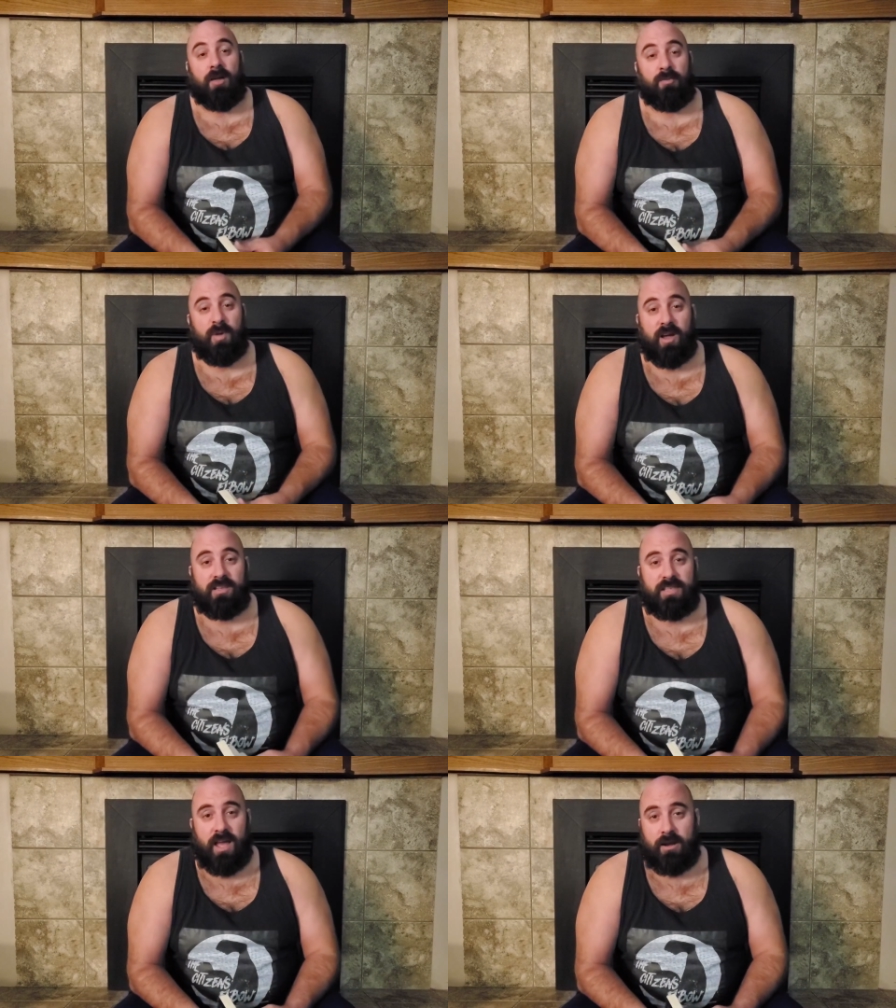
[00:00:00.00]
I'm going to be
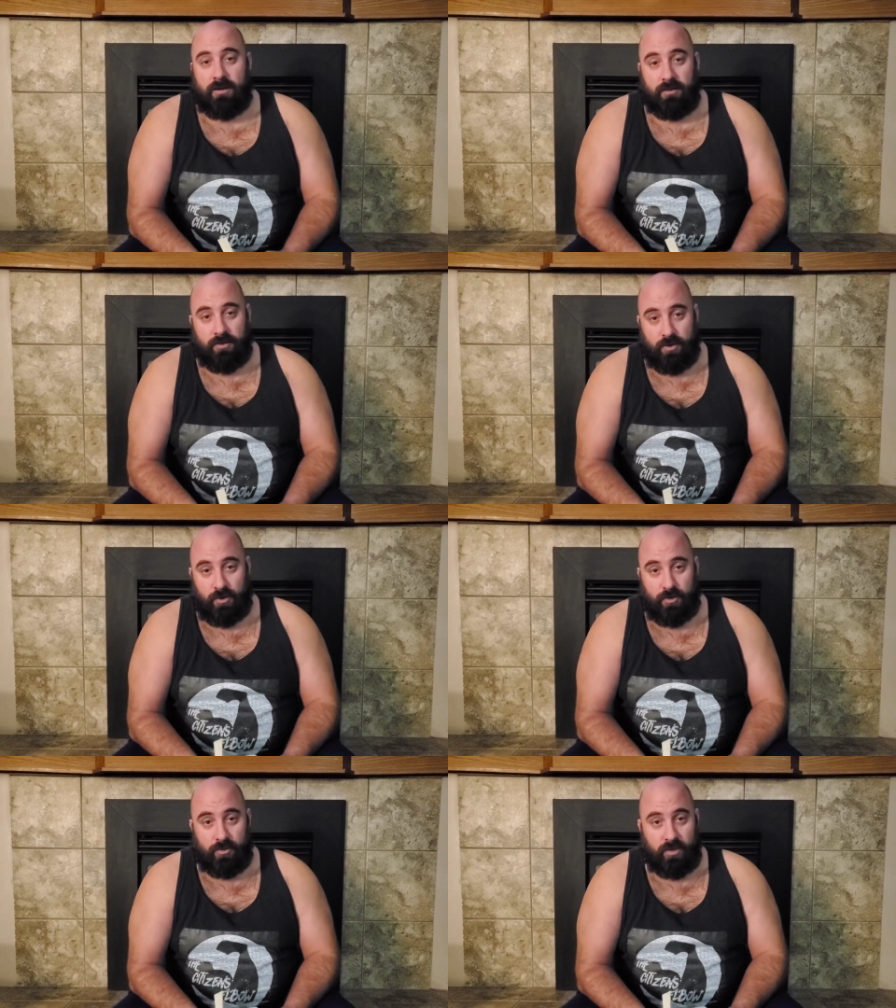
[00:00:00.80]
honest, I don't know
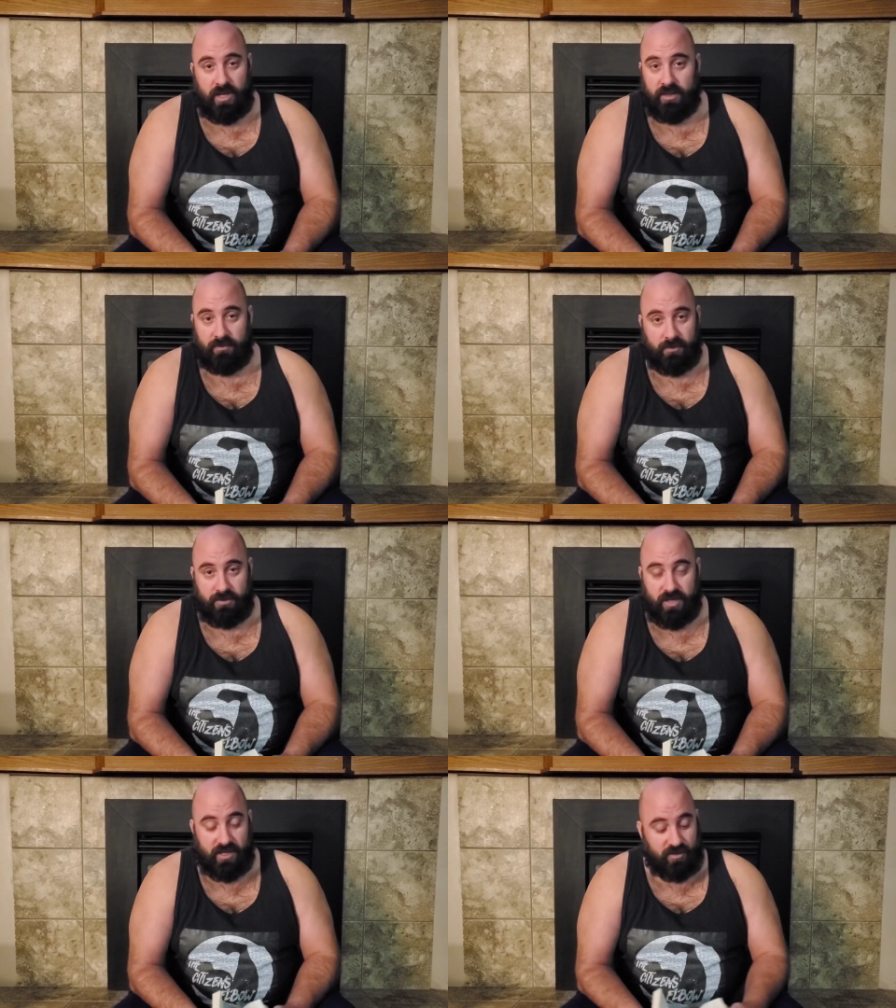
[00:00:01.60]
who either of
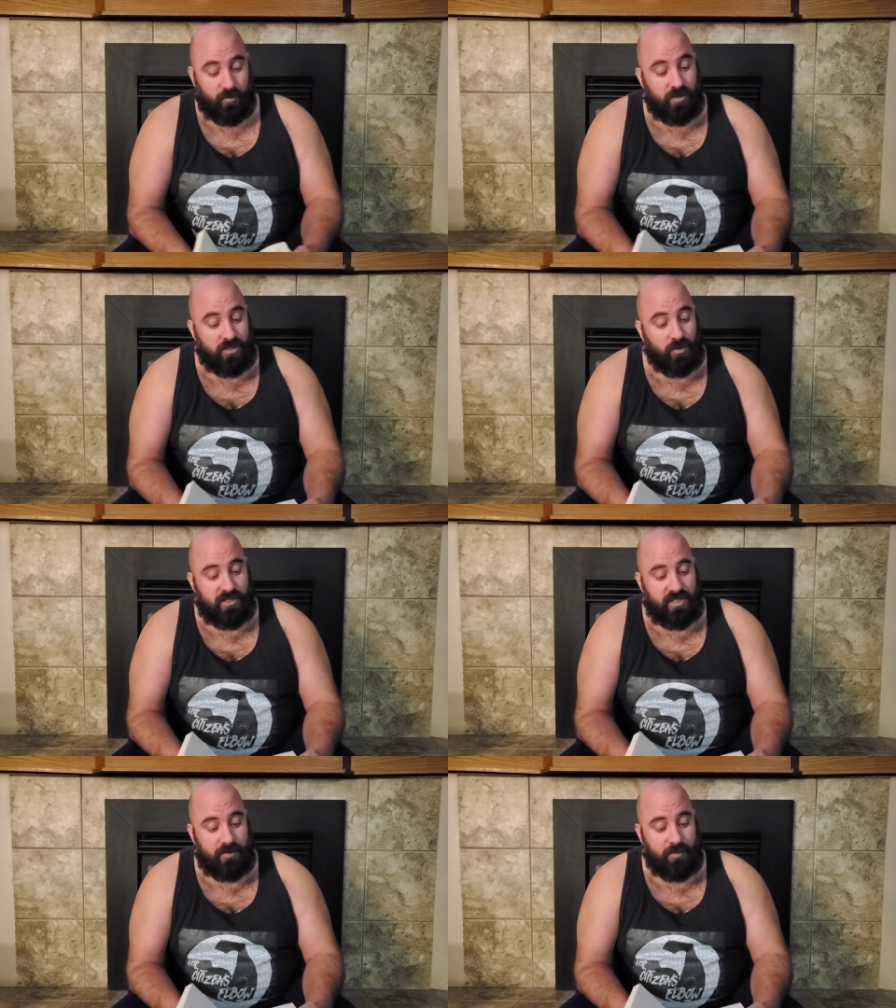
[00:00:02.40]
those guys are, but the story
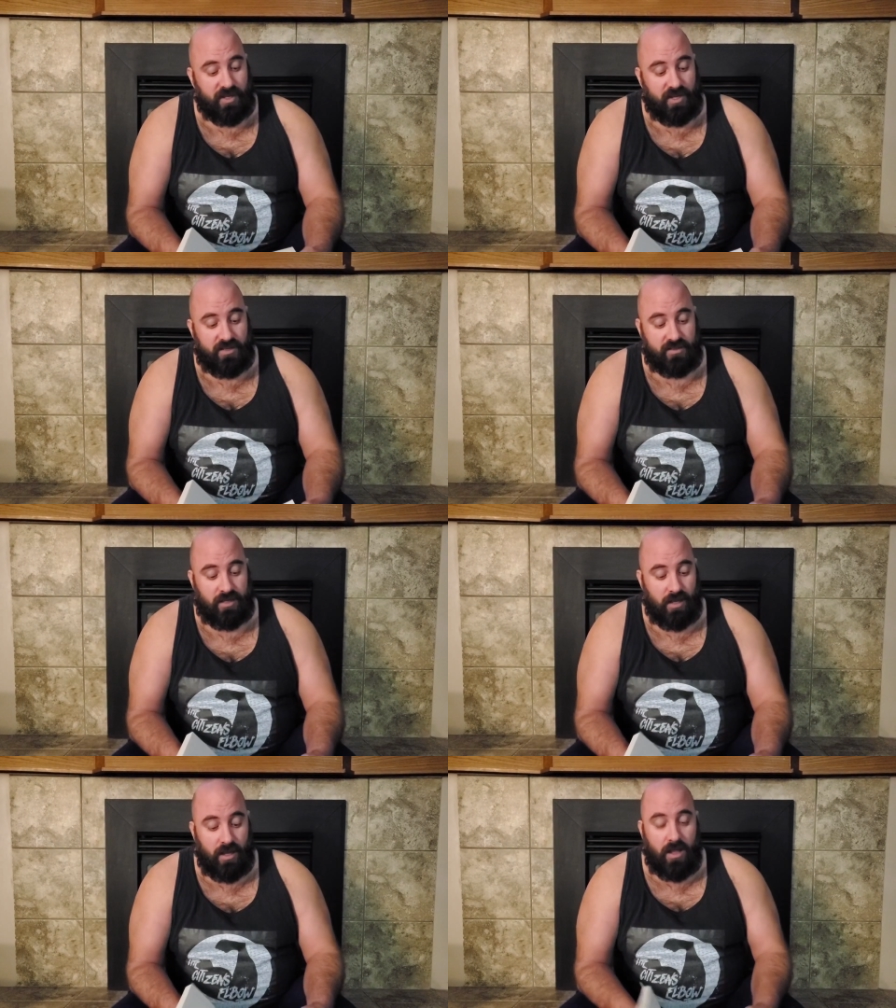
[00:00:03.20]
is neat because